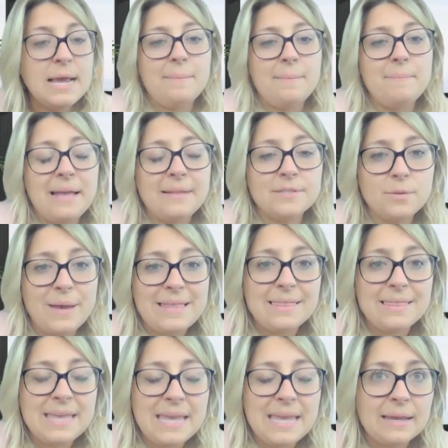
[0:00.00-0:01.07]
And so
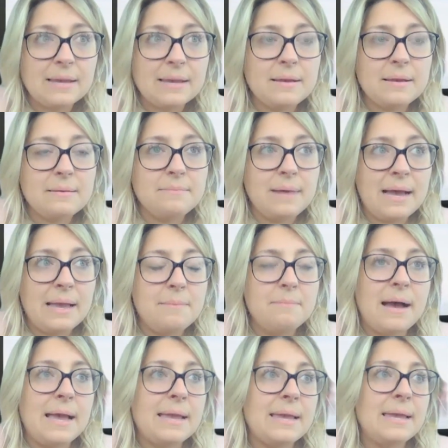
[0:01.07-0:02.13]
I think
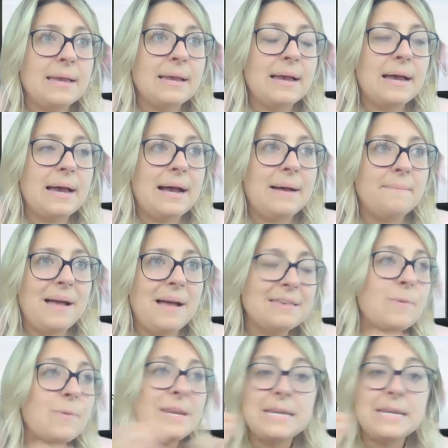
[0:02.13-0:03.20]
I
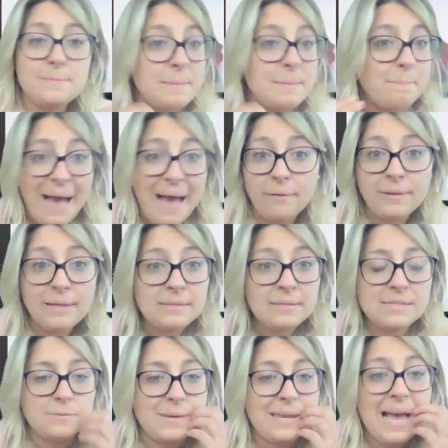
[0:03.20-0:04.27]
think we need to be
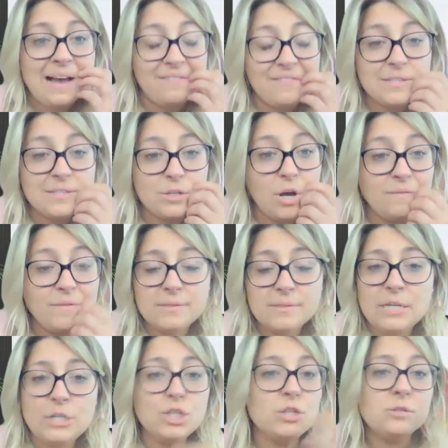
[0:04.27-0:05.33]
balanced as we have these
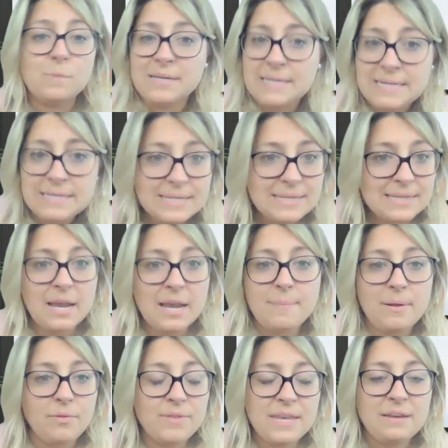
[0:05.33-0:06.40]
conversations. We need to think
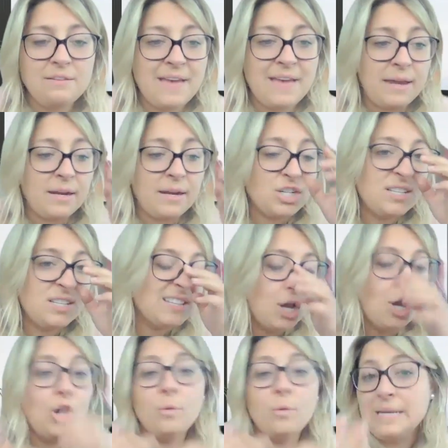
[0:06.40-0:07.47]
about the advantages.
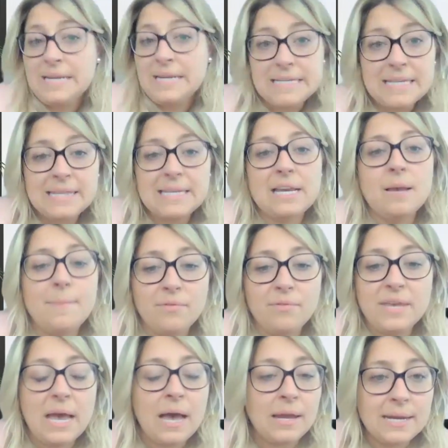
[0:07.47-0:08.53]
We need to think about
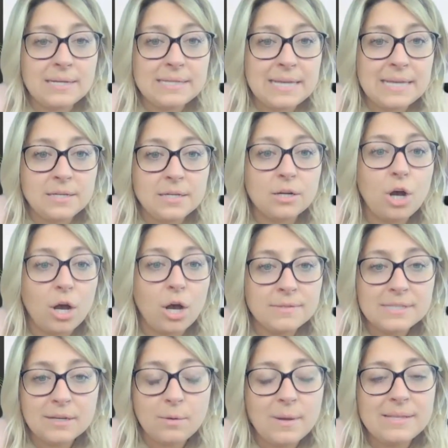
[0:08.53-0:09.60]
the unintended
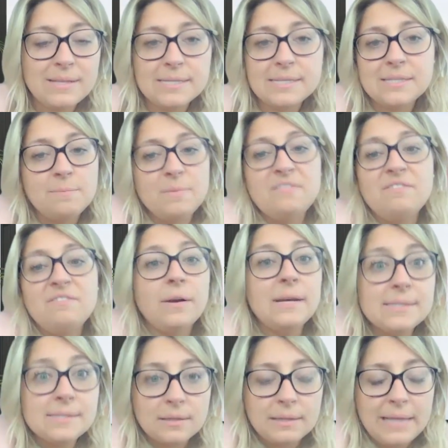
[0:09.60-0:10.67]
consequences and be very
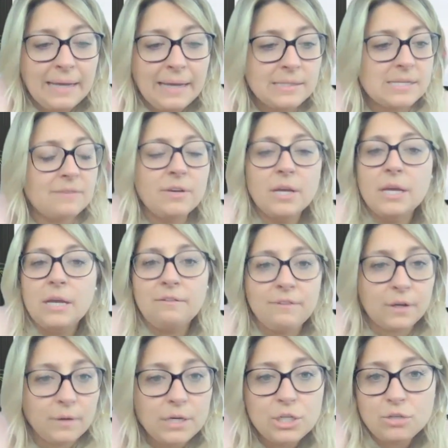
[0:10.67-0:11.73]
selective,
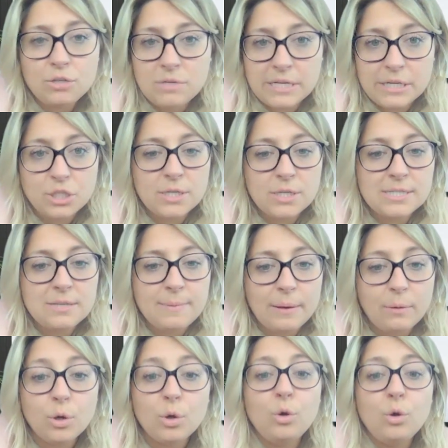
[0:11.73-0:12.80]
very judicious
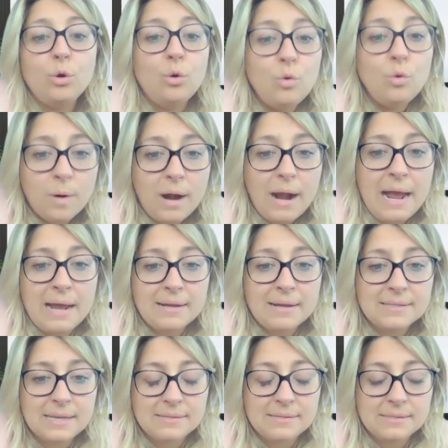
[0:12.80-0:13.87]
about who
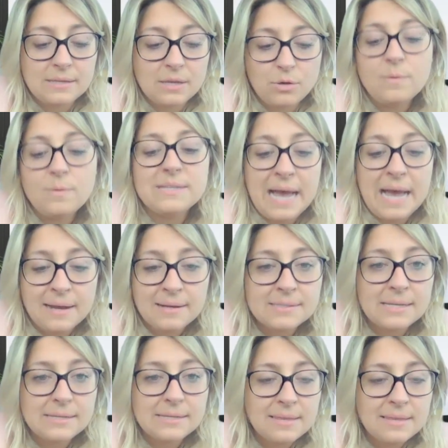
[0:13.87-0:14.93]
is
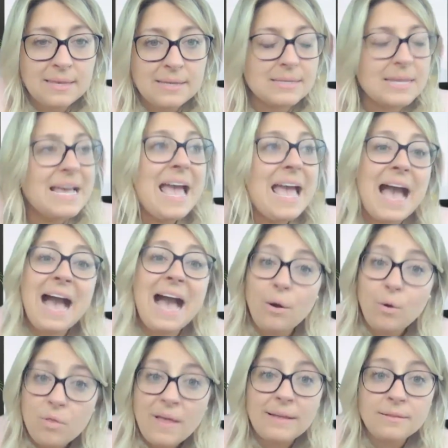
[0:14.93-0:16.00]
accessing this,
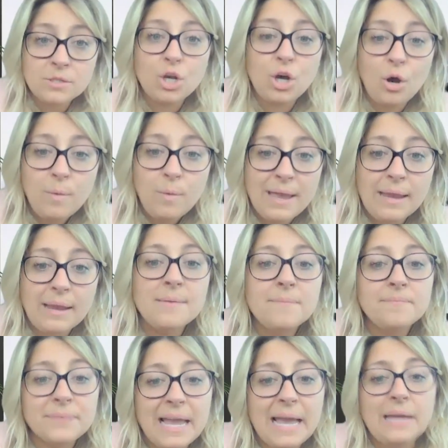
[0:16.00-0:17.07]
how that's going,
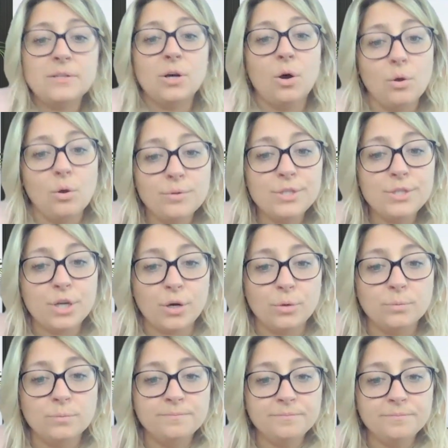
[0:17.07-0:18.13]
and
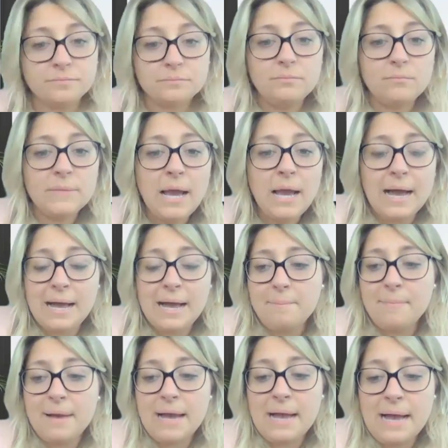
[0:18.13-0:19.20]
also
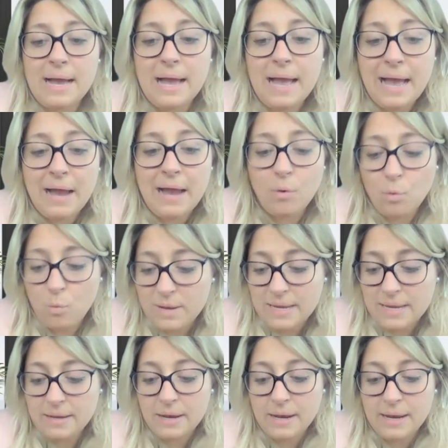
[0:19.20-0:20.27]
how
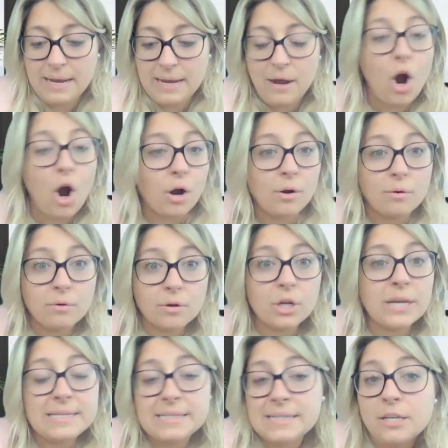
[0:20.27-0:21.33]
we are
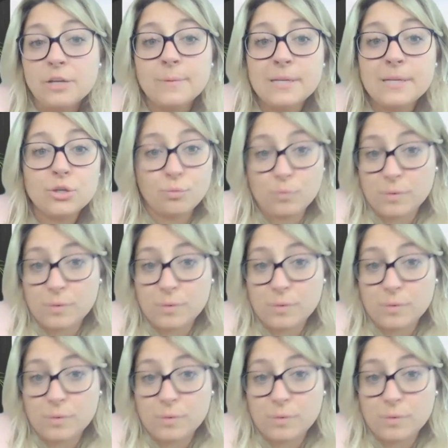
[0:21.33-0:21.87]
continuing to